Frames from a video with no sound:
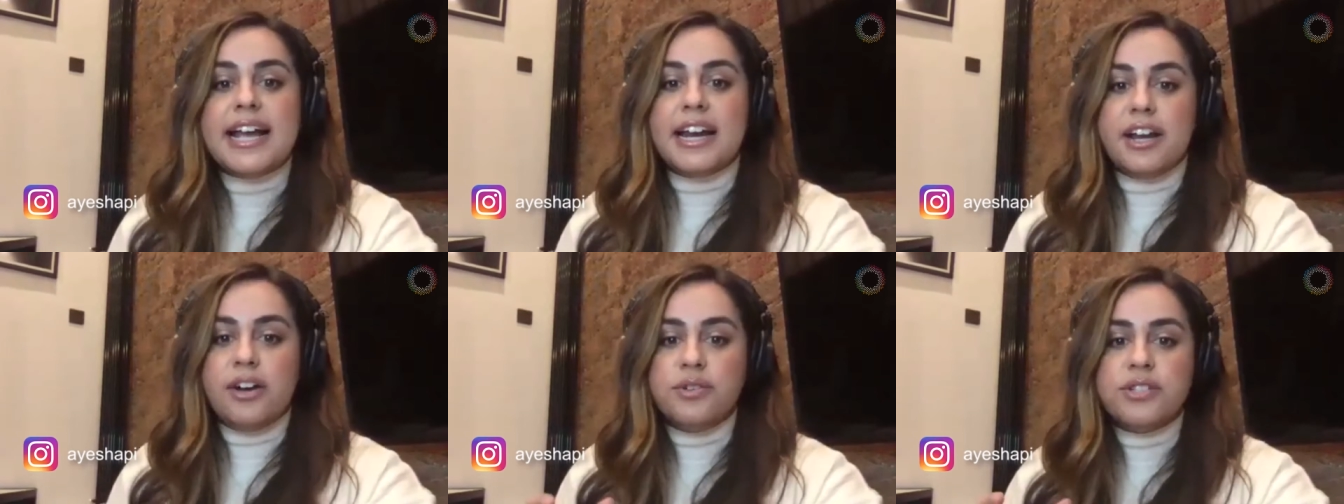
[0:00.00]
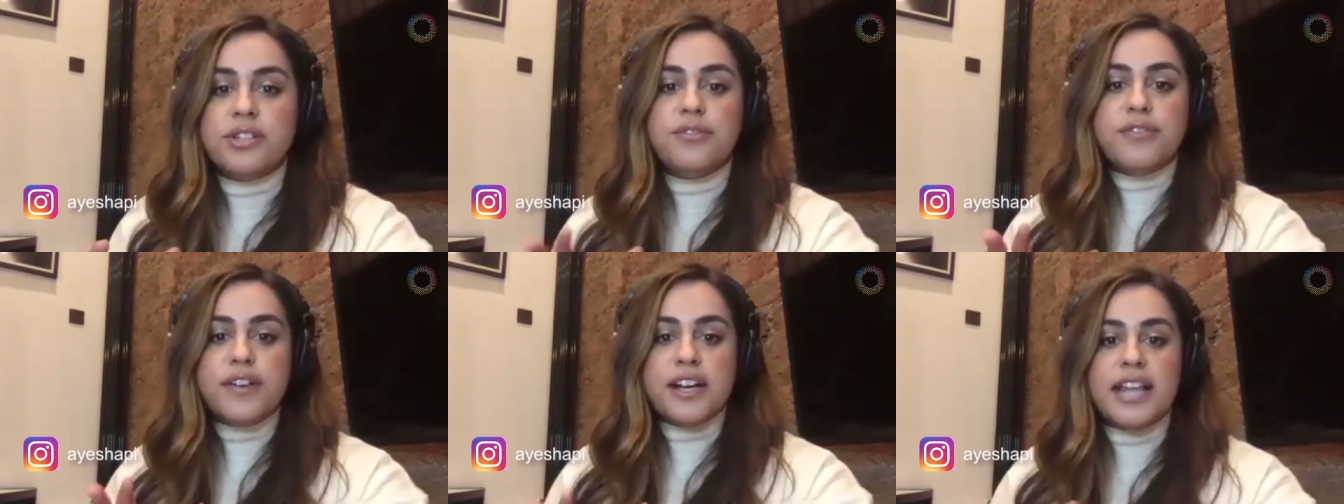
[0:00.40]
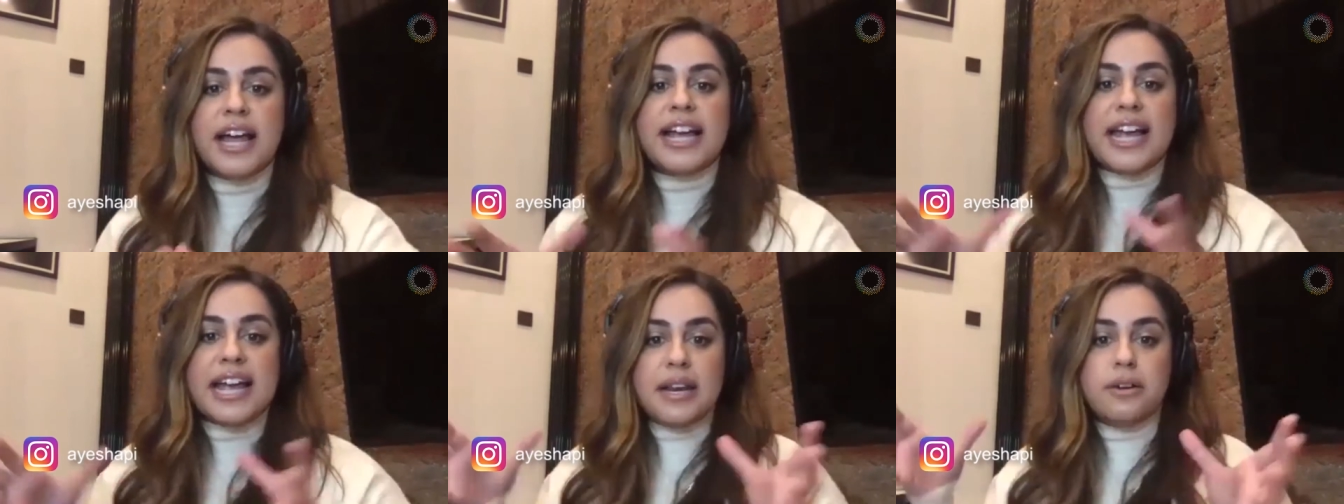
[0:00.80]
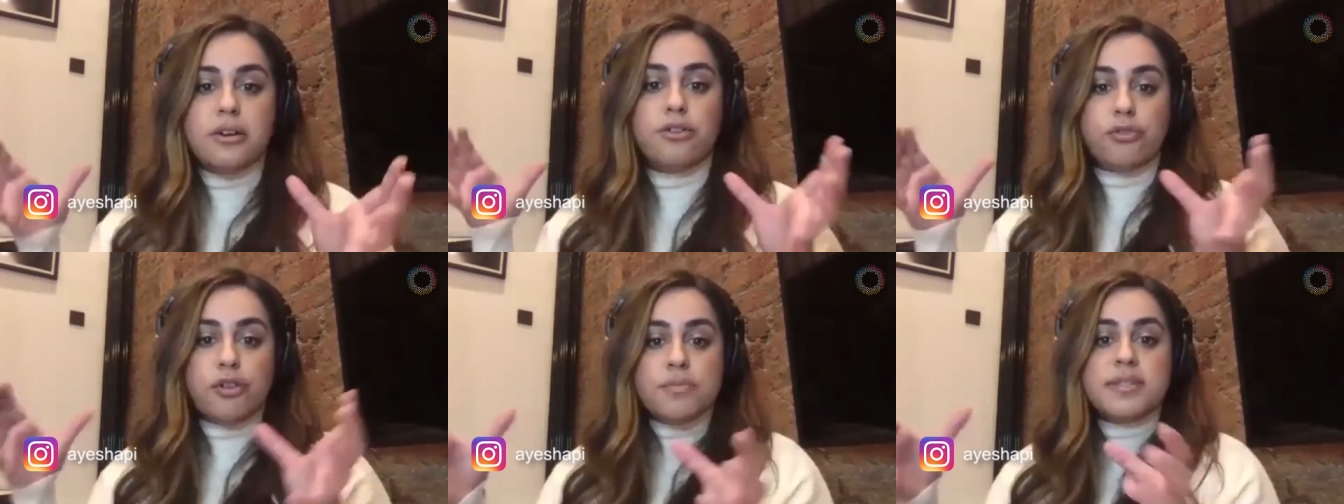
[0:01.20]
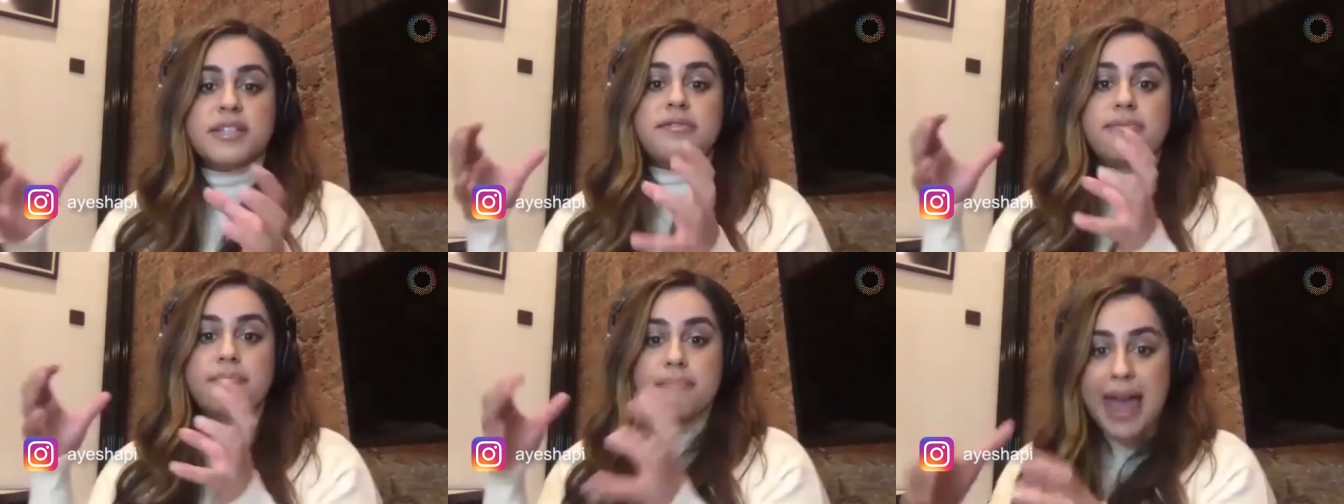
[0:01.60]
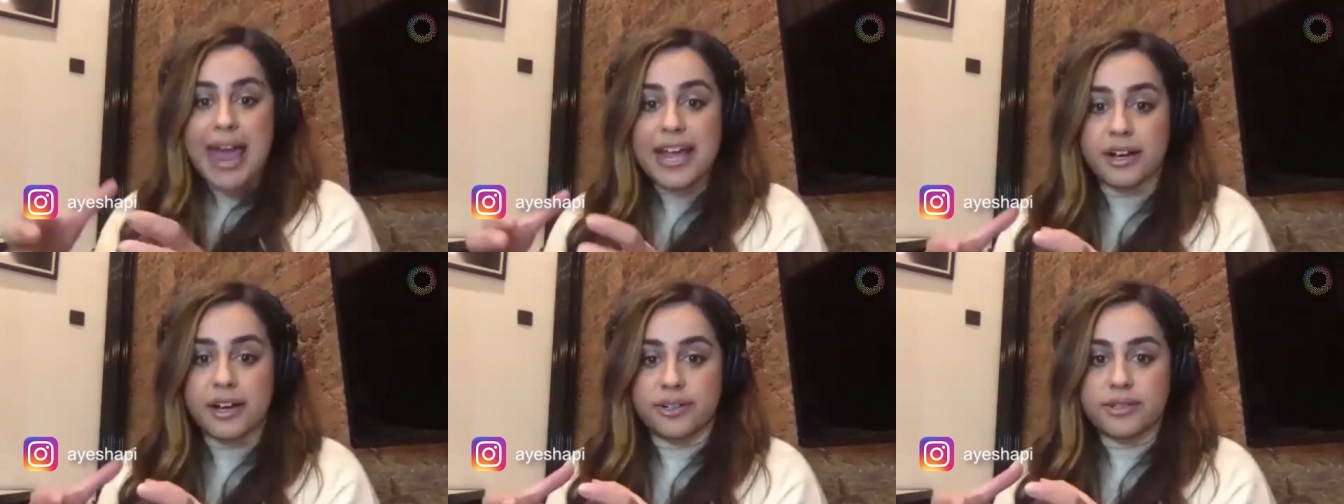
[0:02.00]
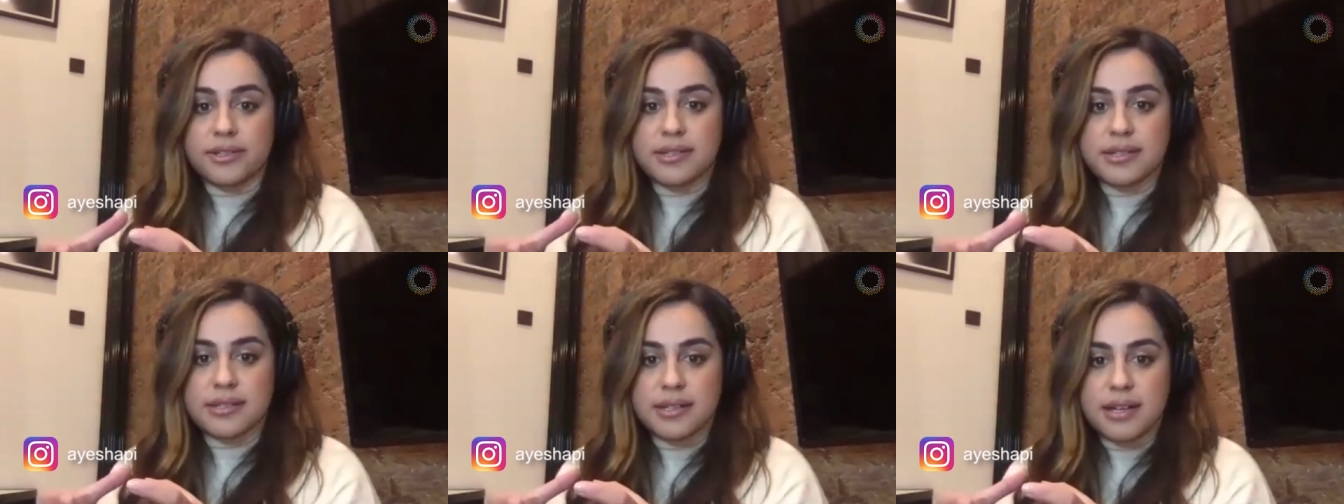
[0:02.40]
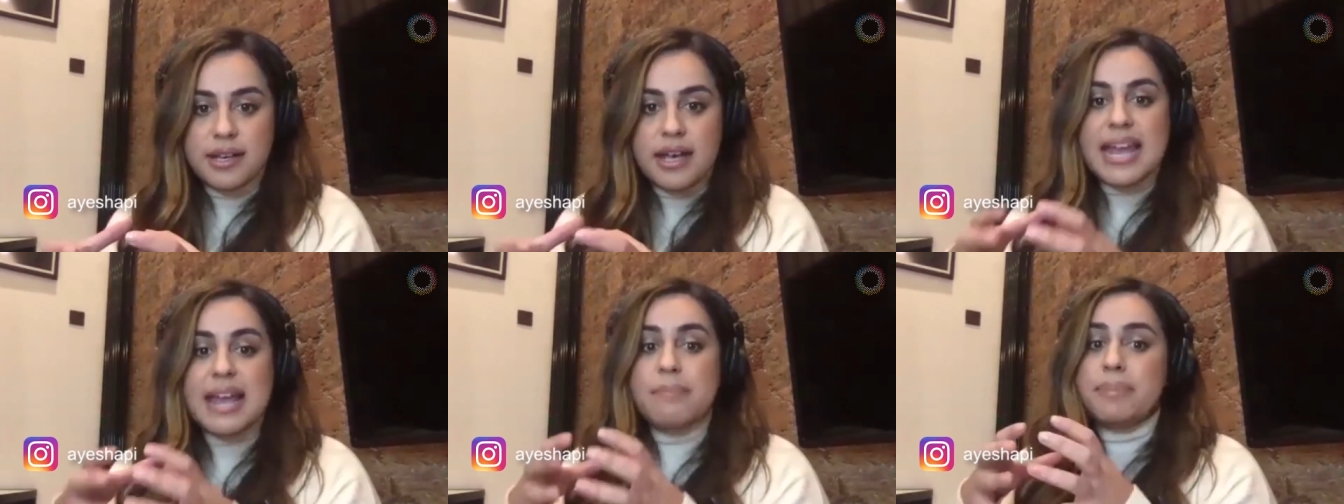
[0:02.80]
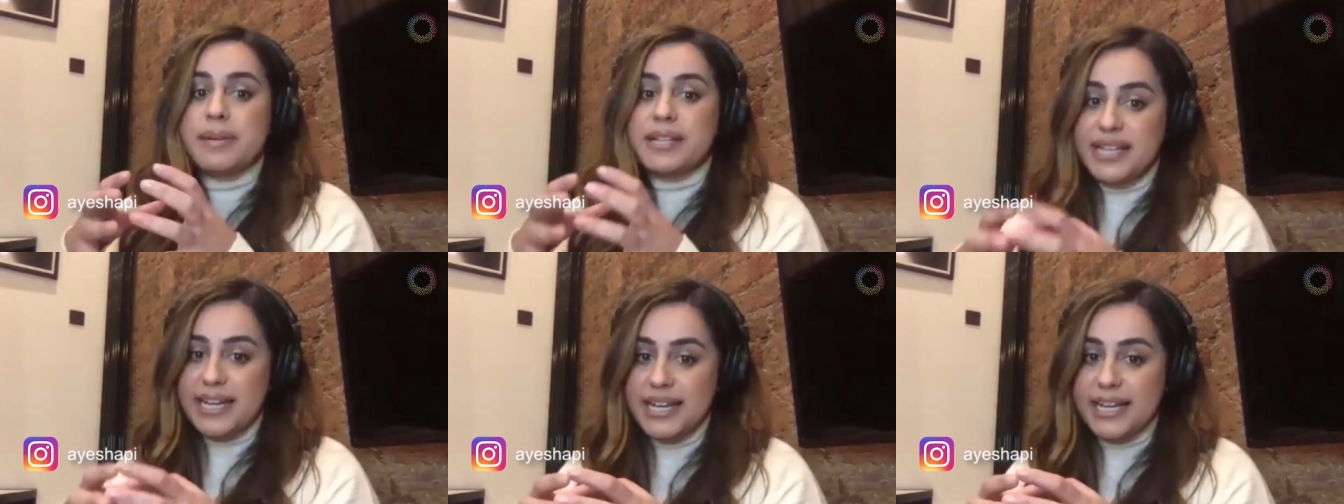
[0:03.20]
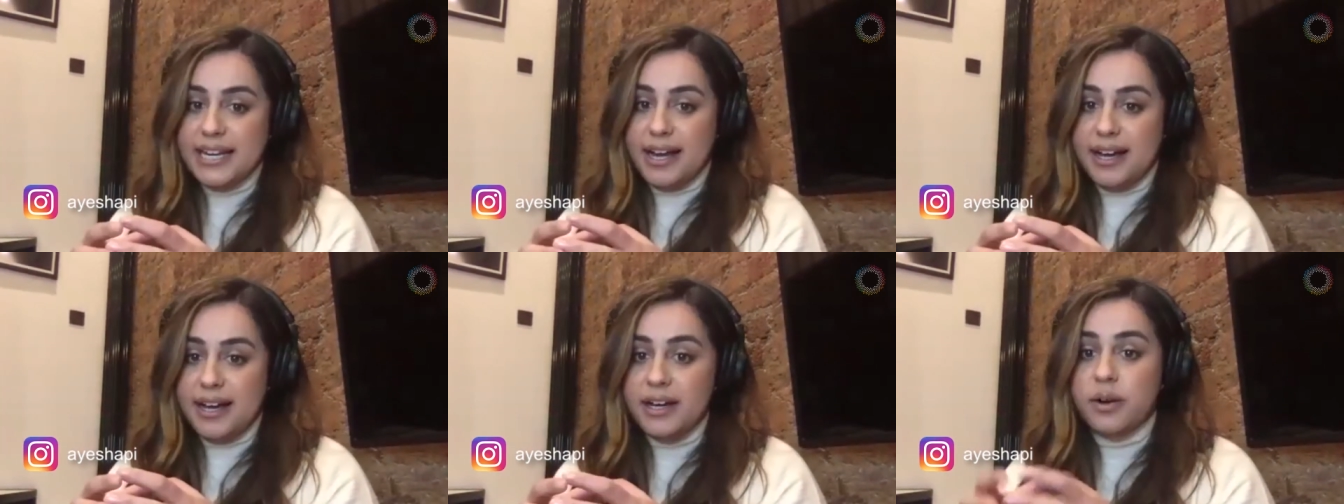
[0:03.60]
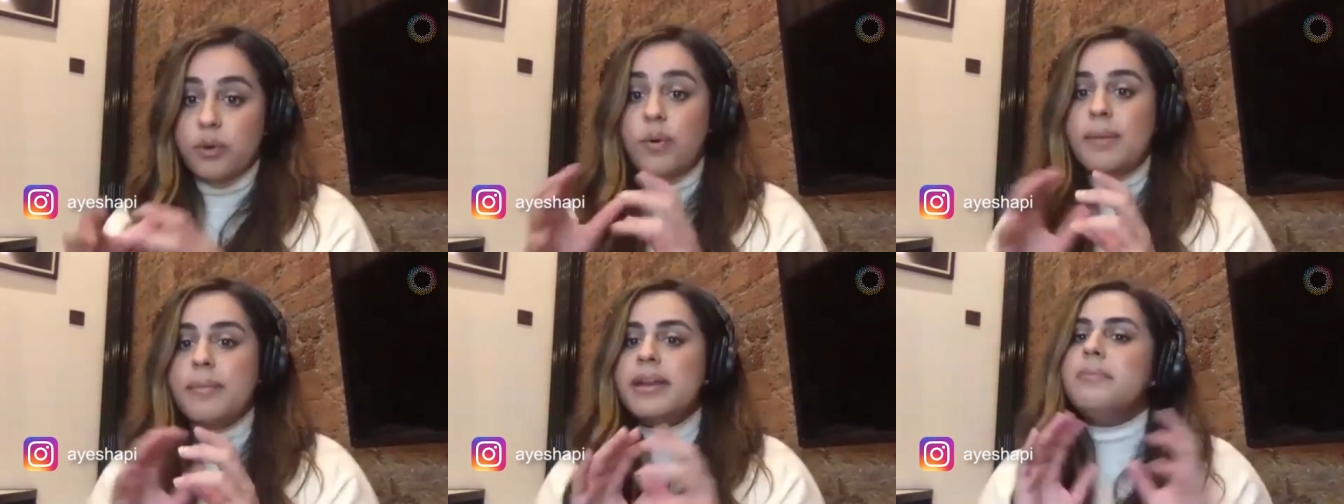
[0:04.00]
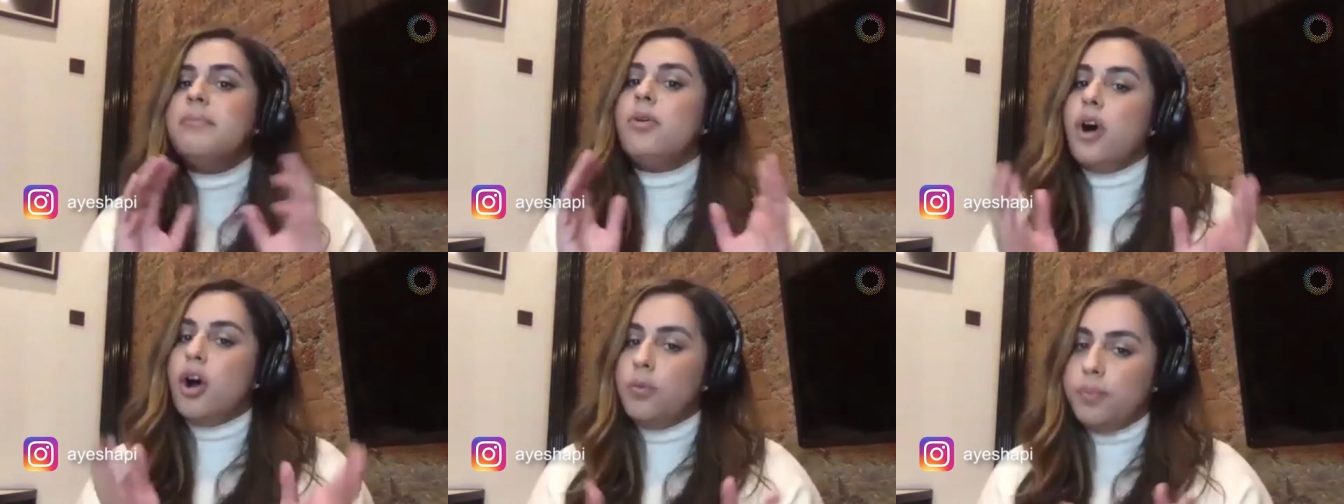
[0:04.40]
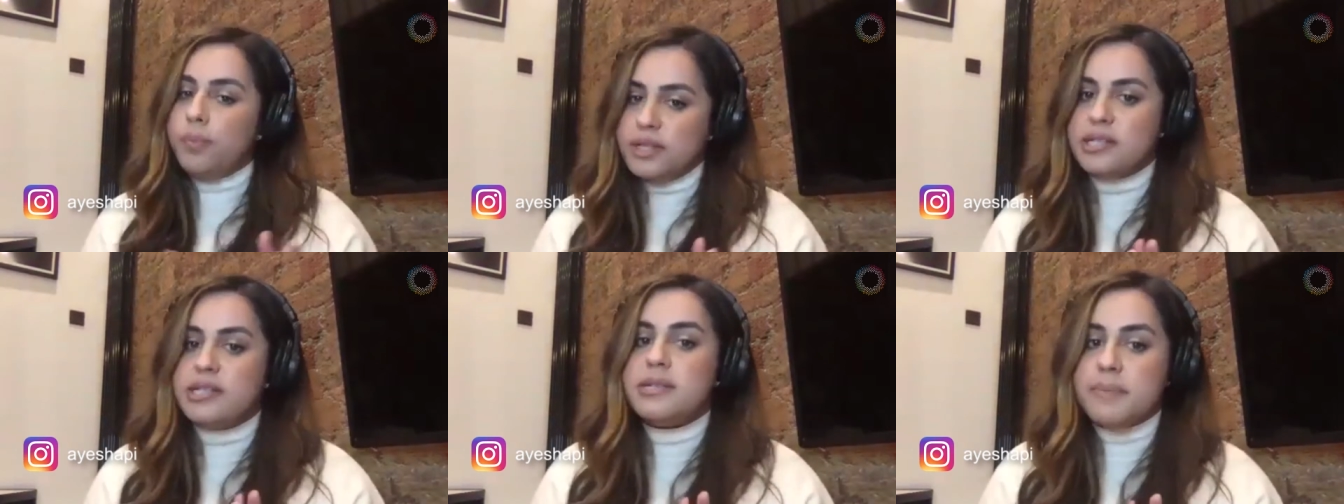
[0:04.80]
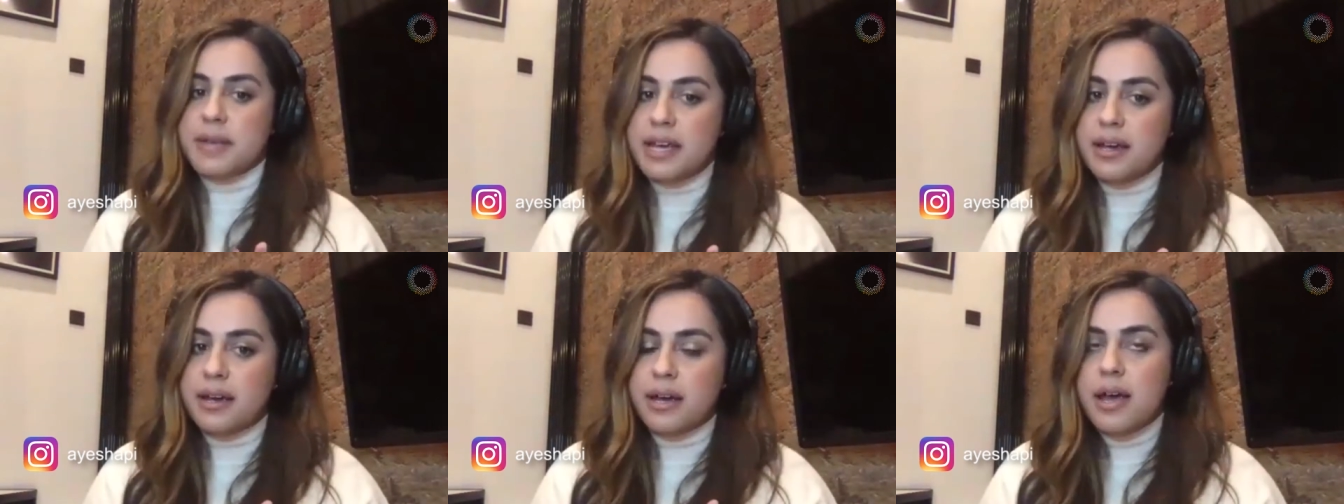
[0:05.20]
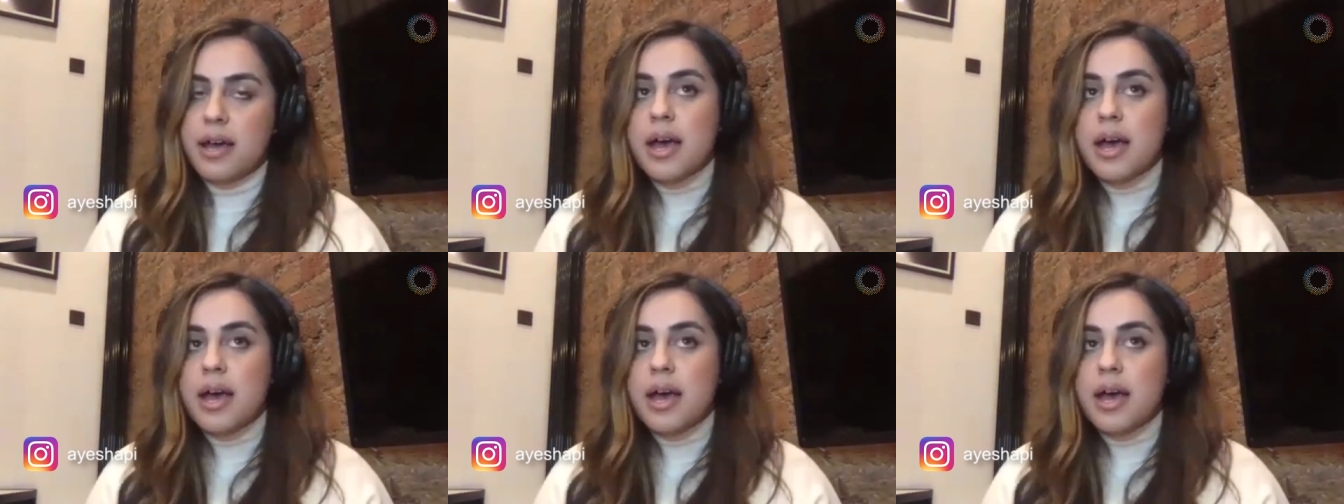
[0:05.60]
And I also feel like in groups of males in particular, women are more open to speak,